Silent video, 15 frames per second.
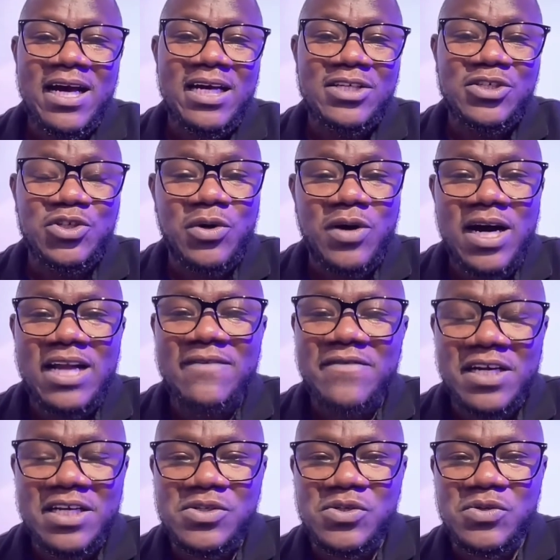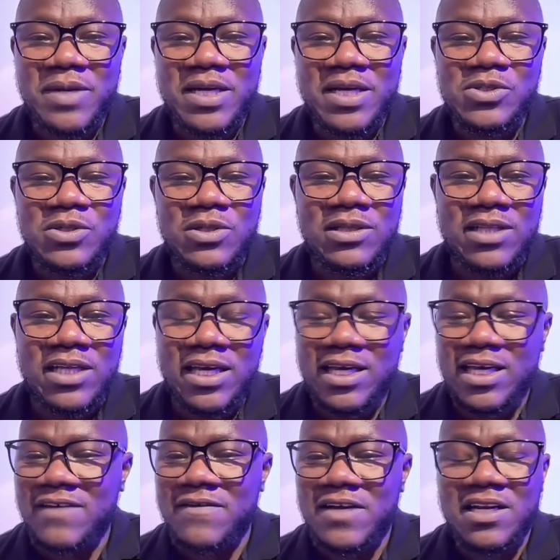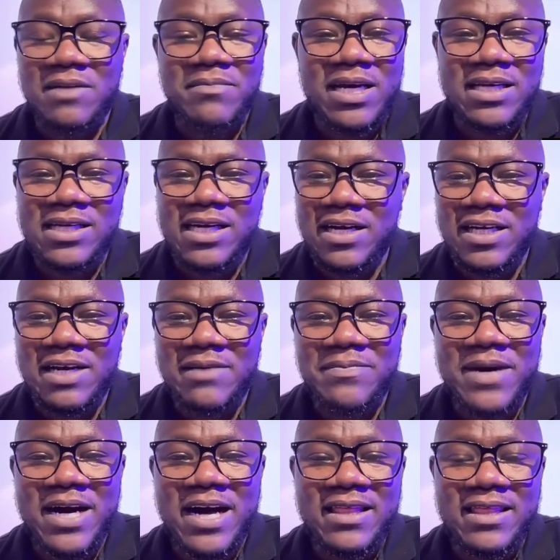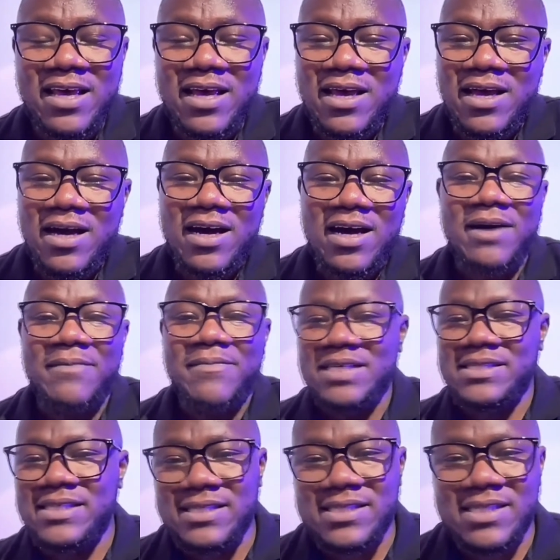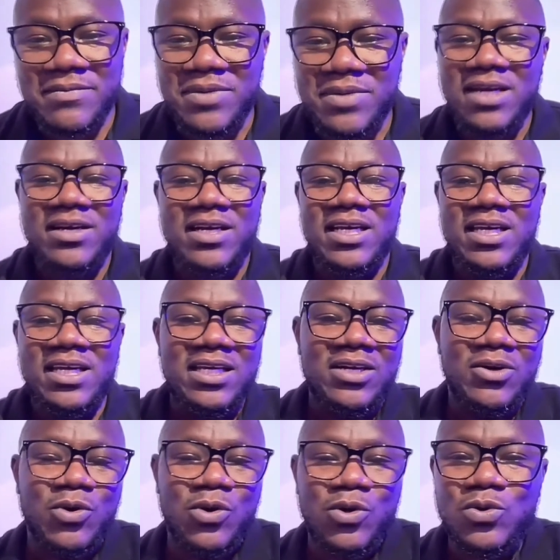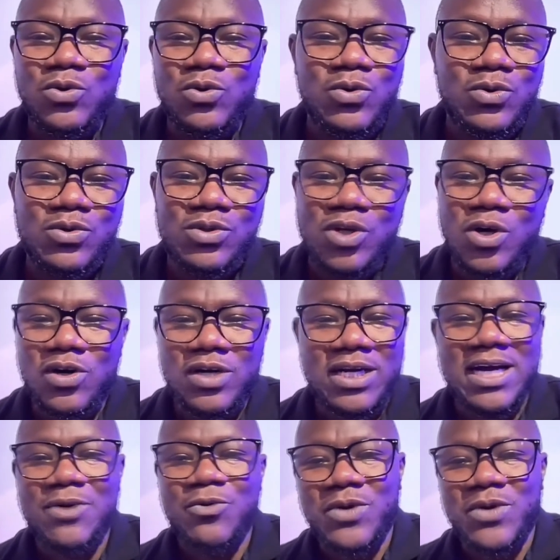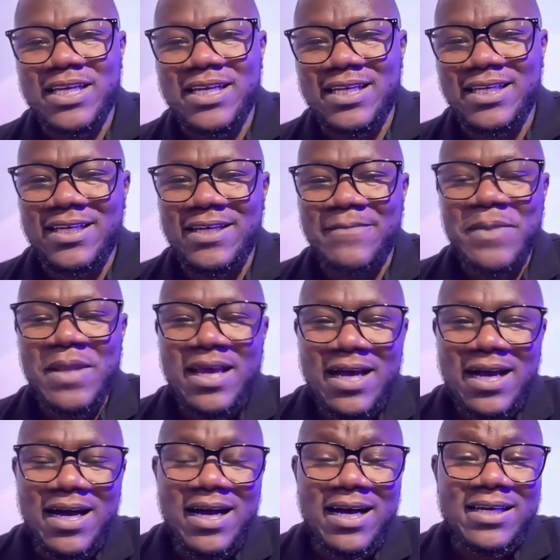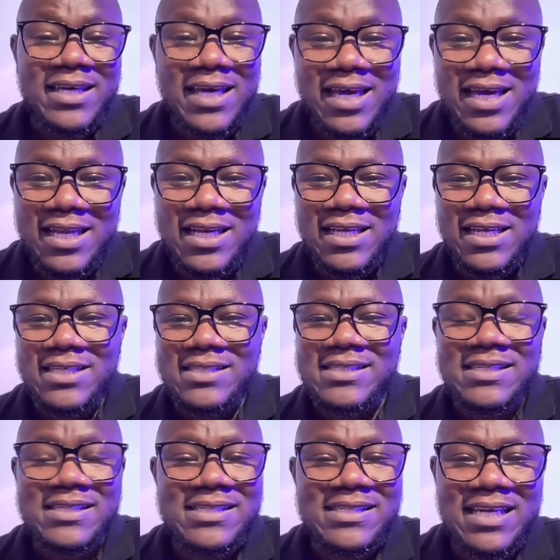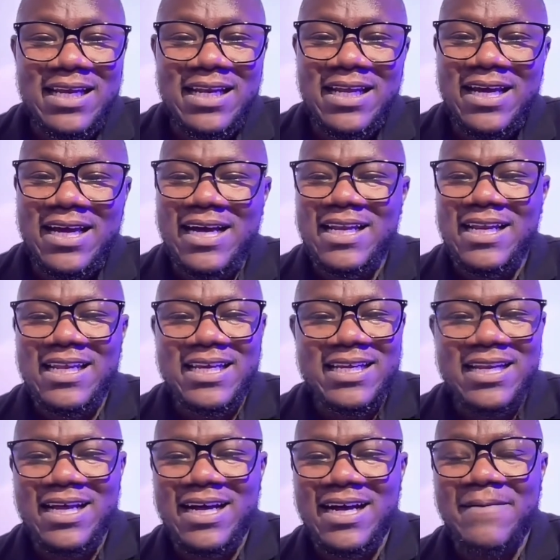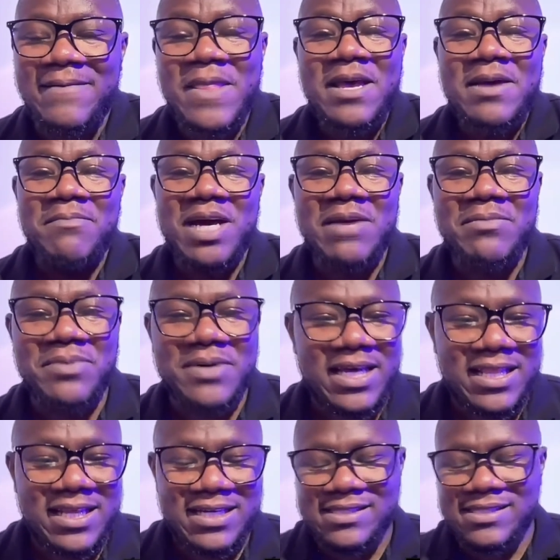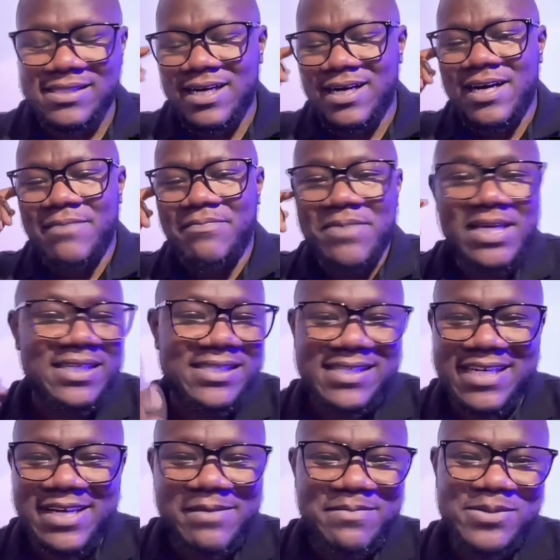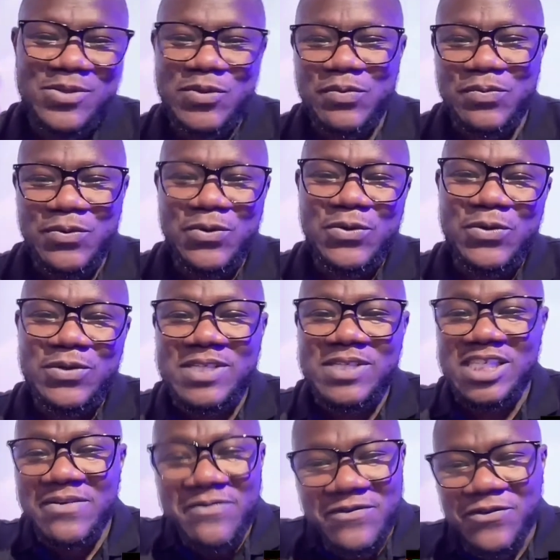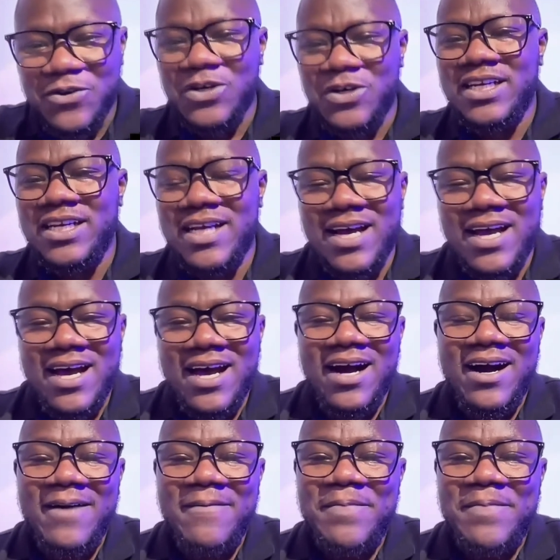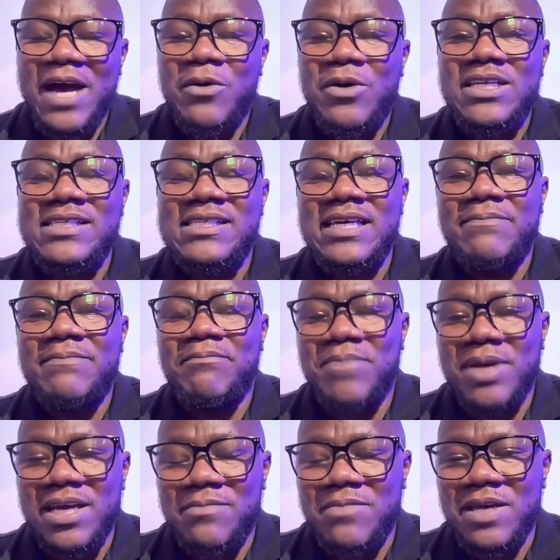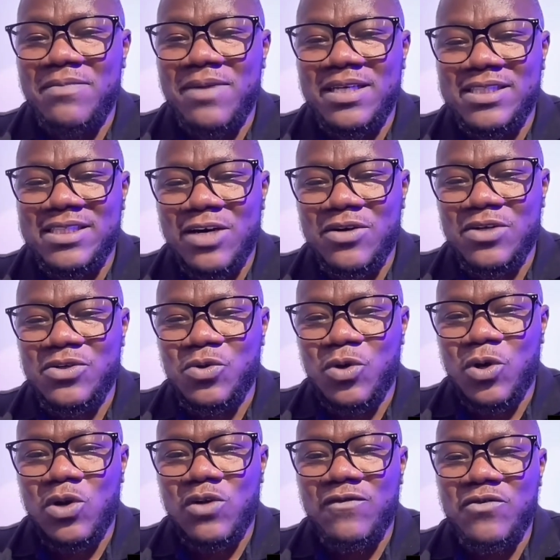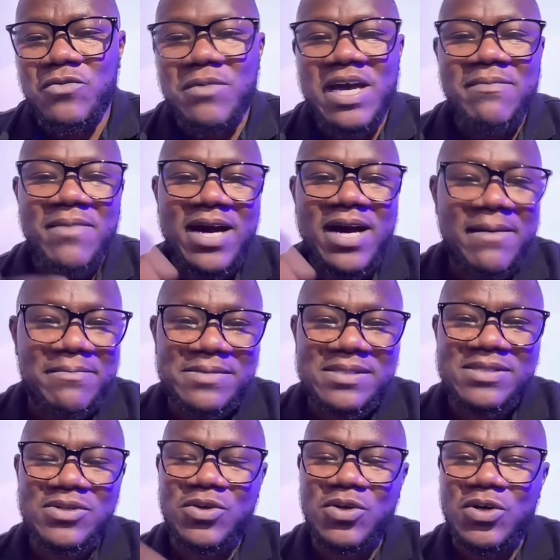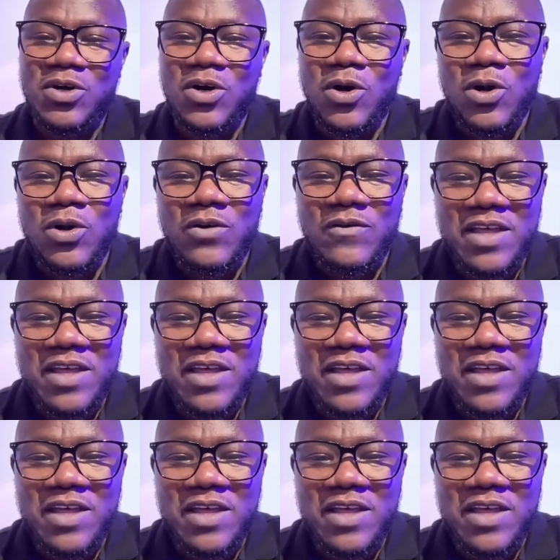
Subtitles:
Joanne, very instrumental even in my career path. My sister Mary, Olu, Dora, Winnie, Kerry, Cecilia, Lina, my brothers Beshtem, Supu, Jimford. I want to say big shout out to all of you. My moms, all of